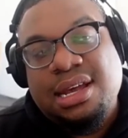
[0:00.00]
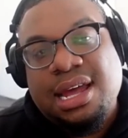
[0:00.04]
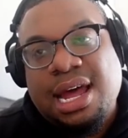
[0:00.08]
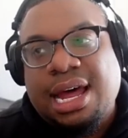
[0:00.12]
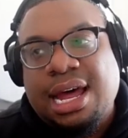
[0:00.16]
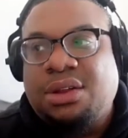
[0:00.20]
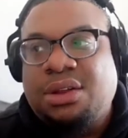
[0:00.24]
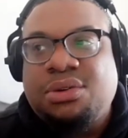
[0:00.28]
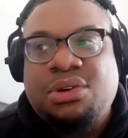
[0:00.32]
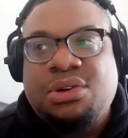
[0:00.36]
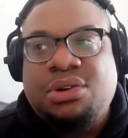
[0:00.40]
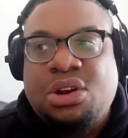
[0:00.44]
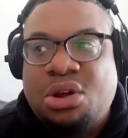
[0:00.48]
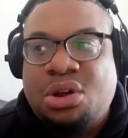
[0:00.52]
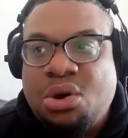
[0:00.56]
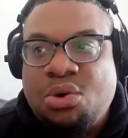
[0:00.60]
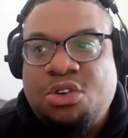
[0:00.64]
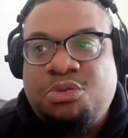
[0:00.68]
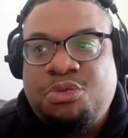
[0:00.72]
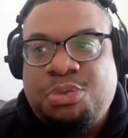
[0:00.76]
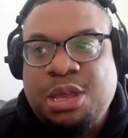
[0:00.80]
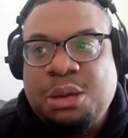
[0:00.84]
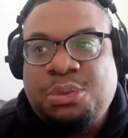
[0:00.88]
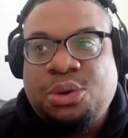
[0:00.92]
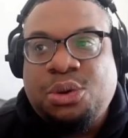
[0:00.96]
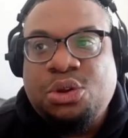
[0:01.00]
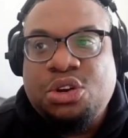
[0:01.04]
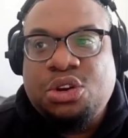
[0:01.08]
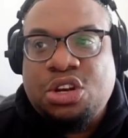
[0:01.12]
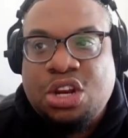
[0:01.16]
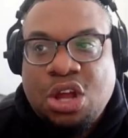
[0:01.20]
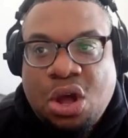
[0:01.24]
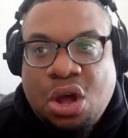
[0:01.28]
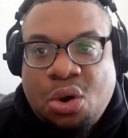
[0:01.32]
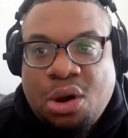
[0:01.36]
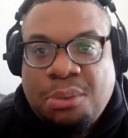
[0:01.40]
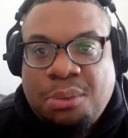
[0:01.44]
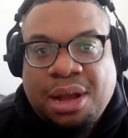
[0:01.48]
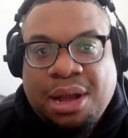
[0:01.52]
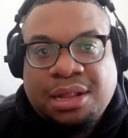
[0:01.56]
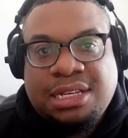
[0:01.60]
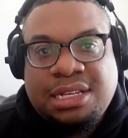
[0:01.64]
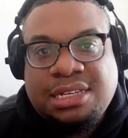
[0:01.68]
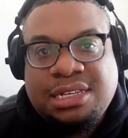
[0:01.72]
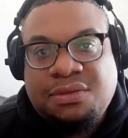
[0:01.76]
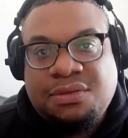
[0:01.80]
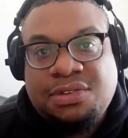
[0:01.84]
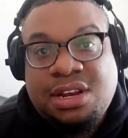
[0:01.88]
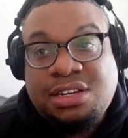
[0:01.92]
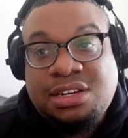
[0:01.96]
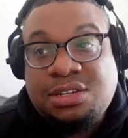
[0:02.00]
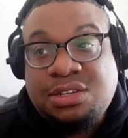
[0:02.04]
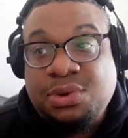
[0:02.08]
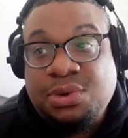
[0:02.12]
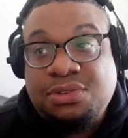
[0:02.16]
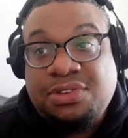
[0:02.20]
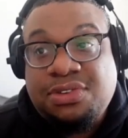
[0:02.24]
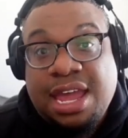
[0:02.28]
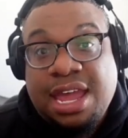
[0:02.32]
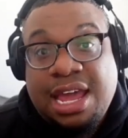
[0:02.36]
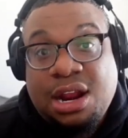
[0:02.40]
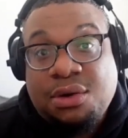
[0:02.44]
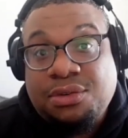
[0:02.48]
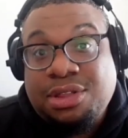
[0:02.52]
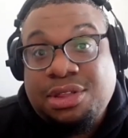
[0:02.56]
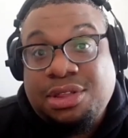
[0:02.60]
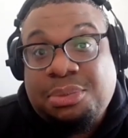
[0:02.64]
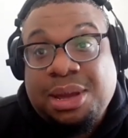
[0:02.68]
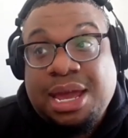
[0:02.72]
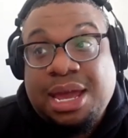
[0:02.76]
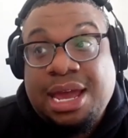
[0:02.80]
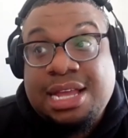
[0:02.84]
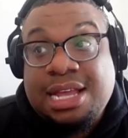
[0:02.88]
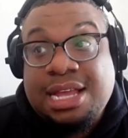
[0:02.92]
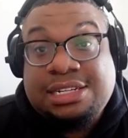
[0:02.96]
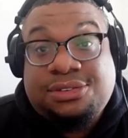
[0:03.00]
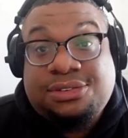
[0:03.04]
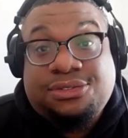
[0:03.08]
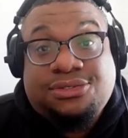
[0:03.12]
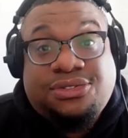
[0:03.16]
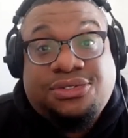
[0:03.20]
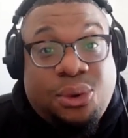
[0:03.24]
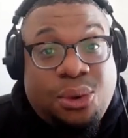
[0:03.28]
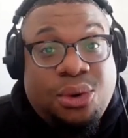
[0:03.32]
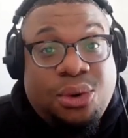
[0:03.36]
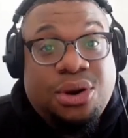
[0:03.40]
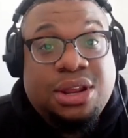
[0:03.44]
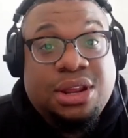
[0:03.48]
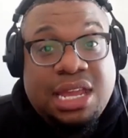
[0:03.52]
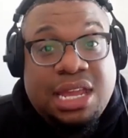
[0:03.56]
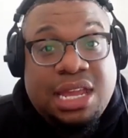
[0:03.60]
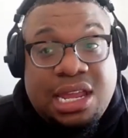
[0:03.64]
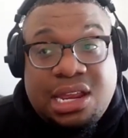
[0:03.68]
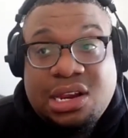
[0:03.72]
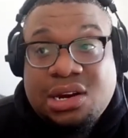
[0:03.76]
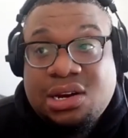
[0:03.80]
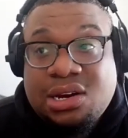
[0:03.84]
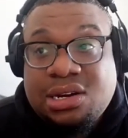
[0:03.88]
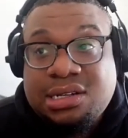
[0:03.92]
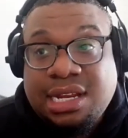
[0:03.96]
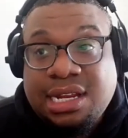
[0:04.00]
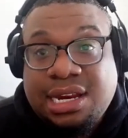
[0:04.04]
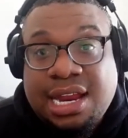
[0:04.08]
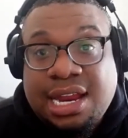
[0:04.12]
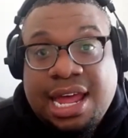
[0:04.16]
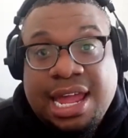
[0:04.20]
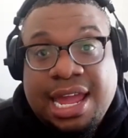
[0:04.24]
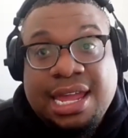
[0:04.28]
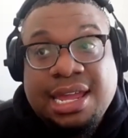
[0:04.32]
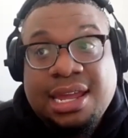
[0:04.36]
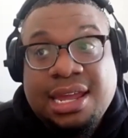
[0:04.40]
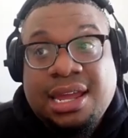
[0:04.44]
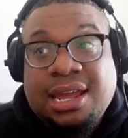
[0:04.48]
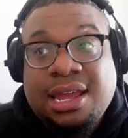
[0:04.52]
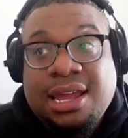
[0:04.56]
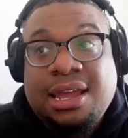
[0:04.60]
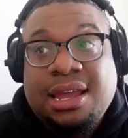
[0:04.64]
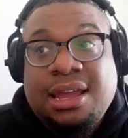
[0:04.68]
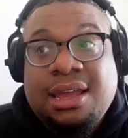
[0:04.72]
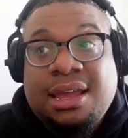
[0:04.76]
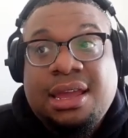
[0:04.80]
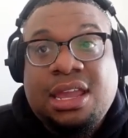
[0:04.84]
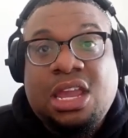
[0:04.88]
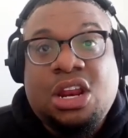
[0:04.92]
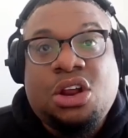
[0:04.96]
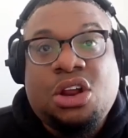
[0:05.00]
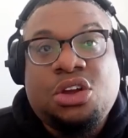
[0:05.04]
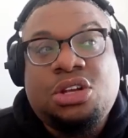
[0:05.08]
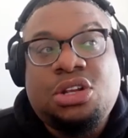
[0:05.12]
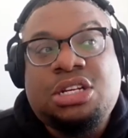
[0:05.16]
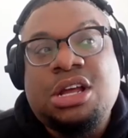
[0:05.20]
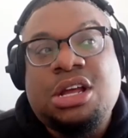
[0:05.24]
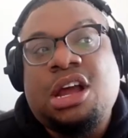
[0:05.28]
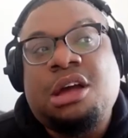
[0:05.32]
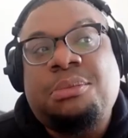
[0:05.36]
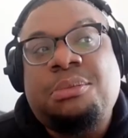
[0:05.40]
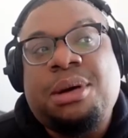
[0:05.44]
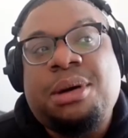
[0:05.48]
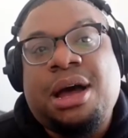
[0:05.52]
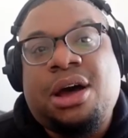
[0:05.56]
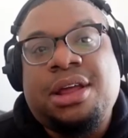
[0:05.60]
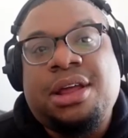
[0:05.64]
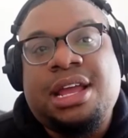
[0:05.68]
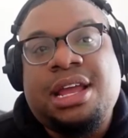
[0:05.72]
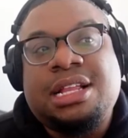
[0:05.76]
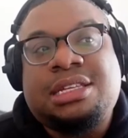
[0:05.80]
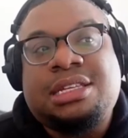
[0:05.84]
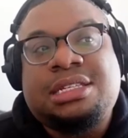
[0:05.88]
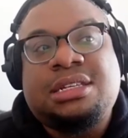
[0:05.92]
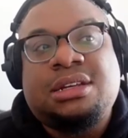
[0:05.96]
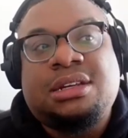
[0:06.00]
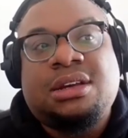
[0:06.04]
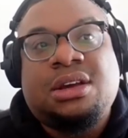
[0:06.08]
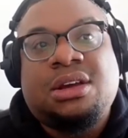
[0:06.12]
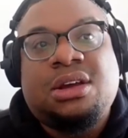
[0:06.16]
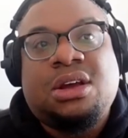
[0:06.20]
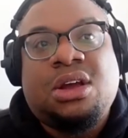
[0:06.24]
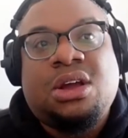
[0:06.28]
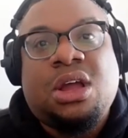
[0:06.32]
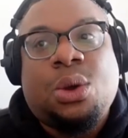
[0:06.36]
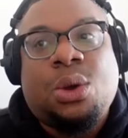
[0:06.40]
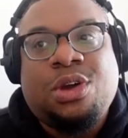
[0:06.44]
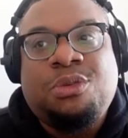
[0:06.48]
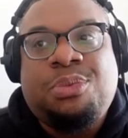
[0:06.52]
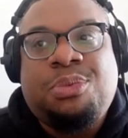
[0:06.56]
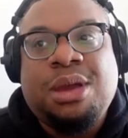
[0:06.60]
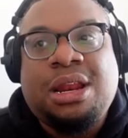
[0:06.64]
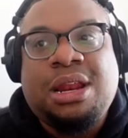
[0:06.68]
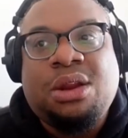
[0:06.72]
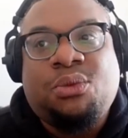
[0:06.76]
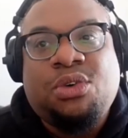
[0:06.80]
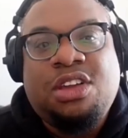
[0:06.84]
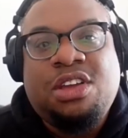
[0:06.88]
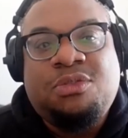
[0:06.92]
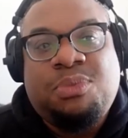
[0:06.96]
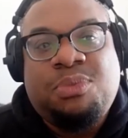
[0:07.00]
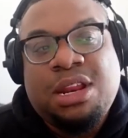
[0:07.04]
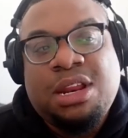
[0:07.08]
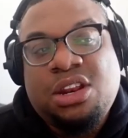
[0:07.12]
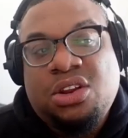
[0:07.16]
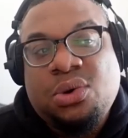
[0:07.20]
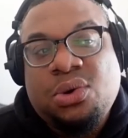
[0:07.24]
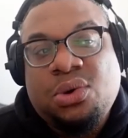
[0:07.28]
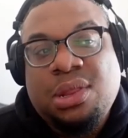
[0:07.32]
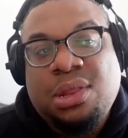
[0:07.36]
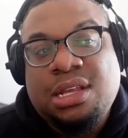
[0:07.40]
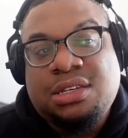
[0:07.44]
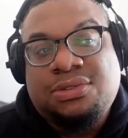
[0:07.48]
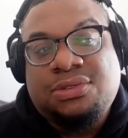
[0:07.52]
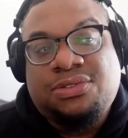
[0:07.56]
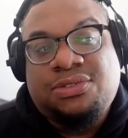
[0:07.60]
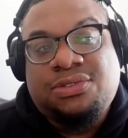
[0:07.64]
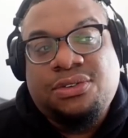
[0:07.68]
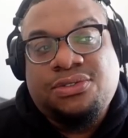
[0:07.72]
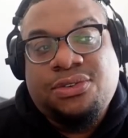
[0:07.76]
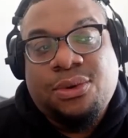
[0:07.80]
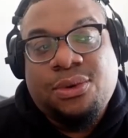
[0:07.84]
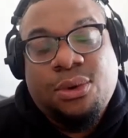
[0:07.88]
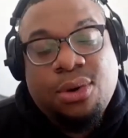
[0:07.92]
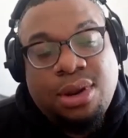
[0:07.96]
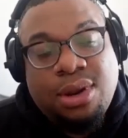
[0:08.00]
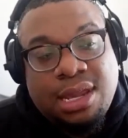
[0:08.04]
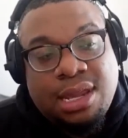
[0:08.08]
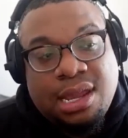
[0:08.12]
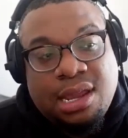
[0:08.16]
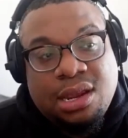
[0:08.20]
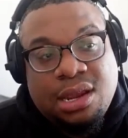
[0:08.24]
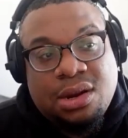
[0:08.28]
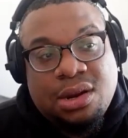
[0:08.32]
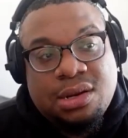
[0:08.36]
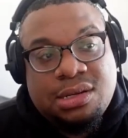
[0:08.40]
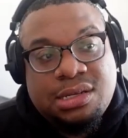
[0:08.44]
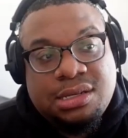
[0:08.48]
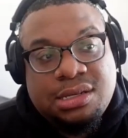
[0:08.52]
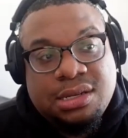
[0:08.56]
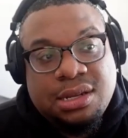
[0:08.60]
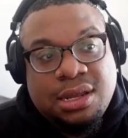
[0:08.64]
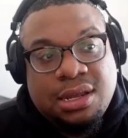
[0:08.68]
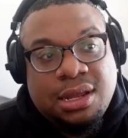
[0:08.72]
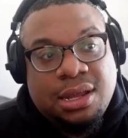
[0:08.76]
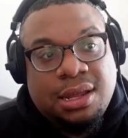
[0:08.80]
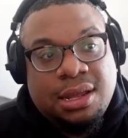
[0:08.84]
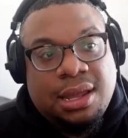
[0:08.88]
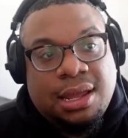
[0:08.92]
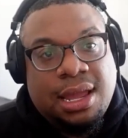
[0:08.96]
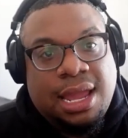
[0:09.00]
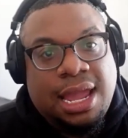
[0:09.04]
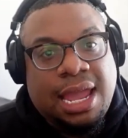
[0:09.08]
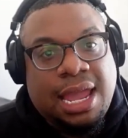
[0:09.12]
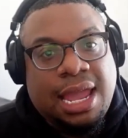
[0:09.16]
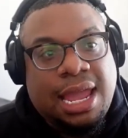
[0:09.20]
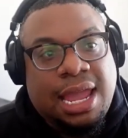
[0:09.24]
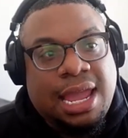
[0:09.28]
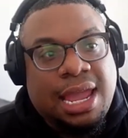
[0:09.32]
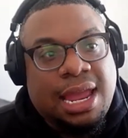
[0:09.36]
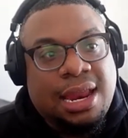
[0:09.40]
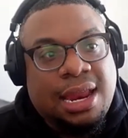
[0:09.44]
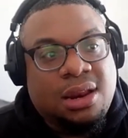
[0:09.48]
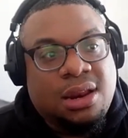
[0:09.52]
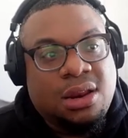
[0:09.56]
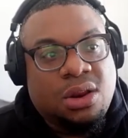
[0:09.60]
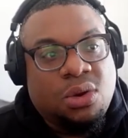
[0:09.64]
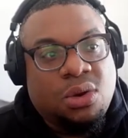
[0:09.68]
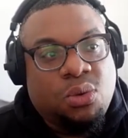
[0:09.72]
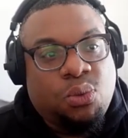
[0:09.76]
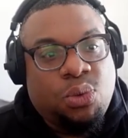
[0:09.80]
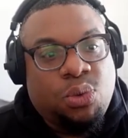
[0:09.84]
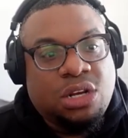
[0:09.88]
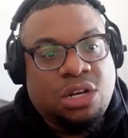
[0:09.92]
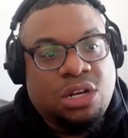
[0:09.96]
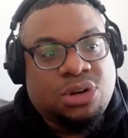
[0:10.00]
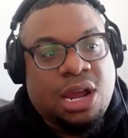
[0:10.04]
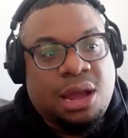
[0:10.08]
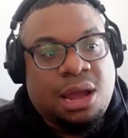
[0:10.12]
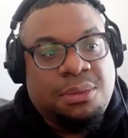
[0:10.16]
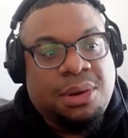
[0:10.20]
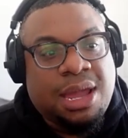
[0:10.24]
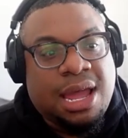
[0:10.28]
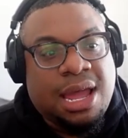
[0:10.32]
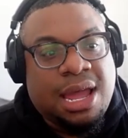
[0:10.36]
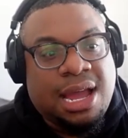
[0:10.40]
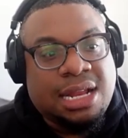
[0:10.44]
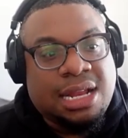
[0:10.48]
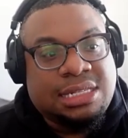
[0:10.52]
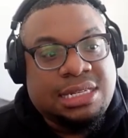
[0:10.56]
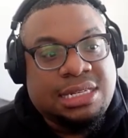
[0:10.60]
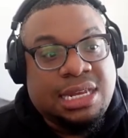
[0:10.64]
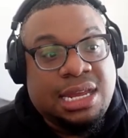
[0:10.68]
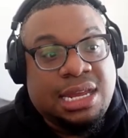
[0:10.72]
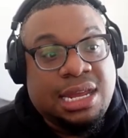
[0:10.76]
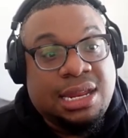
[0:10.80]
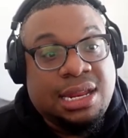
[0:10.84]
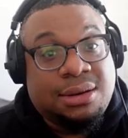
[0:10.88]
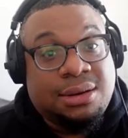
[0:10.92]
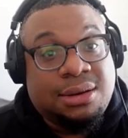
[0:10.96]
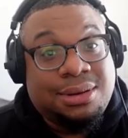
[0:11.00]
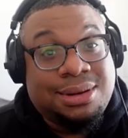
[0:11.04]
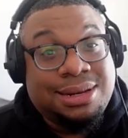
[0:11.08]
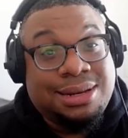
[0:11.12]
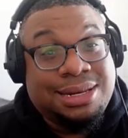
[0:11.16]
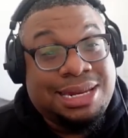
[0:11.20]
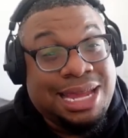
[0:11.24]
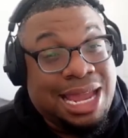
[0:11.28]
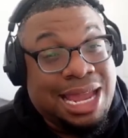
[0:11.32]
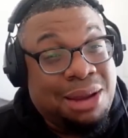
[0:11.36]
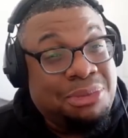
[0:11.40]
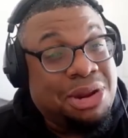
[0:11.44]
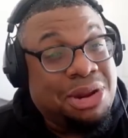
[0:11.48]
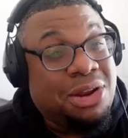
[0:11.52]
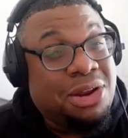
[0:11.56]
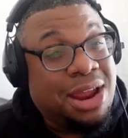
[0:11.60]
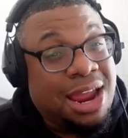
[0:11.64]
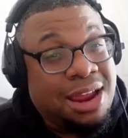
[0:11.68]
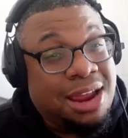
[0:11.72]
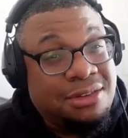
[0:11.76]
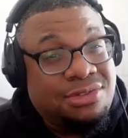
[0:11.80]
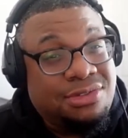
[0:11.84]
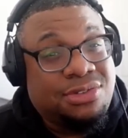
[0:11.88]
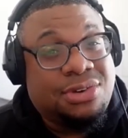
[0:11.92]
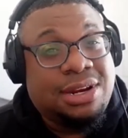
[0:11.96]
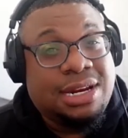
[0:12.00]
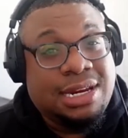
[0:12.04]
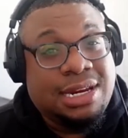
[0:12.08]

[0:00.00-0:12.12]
I don't know if people know about these conversations we've had over the past four years. And like, you know, you talk about it's, we've been, we've been doing this for four years and we drop content damn near every